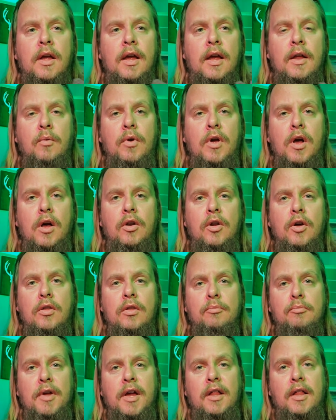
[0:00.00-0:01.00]
And we all know the
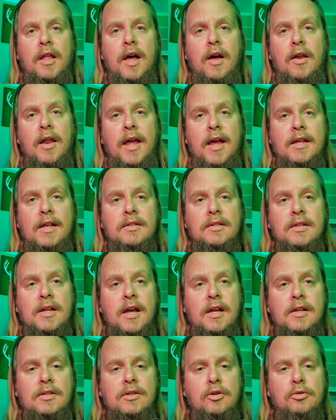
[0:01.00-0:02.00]
bailout has a
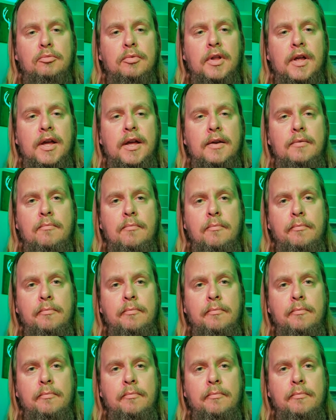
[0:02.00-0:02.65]
Tonto blade.